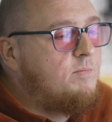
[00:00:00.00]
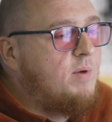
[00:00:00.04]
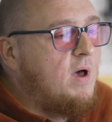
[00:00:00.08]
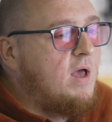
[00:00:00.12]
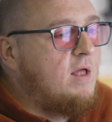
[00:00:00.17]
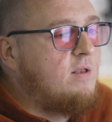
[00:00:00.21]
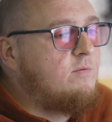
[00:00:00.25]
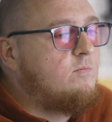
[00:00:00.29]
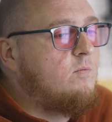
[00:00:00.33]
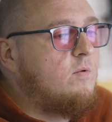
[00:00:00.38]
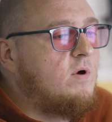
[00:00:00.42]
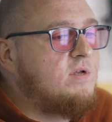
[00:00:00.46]

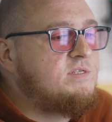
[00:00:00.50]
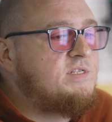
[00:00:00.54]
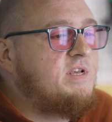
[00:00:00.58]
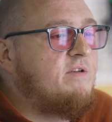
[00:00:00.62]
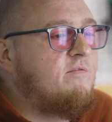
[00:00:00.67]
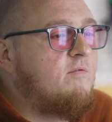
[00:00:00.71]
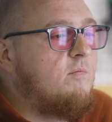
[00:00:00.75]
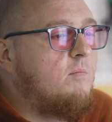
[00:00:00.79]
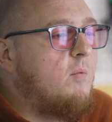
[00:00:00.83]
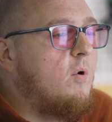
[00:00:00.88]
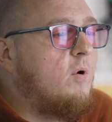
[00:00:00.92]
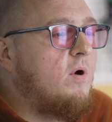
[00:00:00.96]
but what's
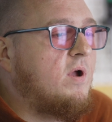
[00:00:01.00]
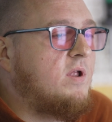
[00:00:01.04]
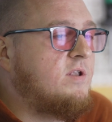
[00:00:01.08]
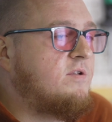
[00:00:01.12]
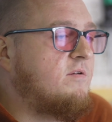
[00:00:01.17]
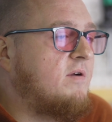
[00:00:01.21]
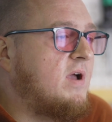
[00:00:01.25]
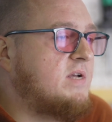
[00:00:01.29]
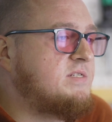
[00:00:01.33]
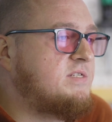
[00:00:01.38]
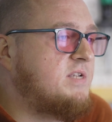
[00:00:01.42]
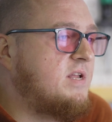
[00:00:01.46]
even more
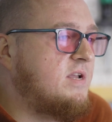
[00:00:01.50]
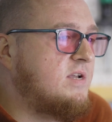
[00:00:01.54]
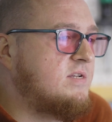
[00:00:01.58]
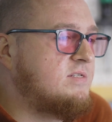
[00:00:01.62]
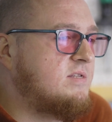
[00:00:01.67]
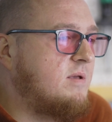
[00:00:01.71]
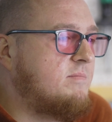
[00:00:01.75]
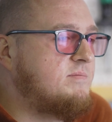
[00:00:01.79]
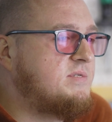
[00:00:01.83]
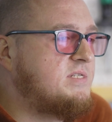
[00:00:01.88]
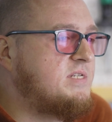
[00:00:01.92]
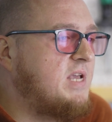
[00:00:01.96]
interesting
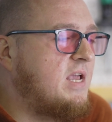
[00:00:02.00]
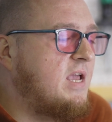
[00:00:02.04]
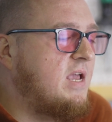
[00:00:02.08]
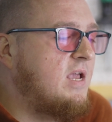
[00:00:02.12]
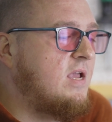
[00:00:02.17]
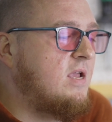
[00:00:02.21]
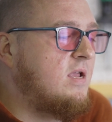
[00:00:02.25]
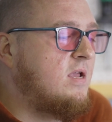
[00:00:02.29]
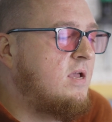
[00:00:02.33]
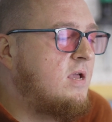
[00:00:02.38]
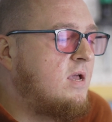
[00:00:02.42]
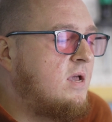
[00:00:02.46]
is I'm
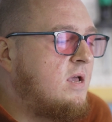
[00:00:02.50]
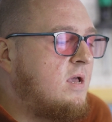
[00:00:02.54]
seeing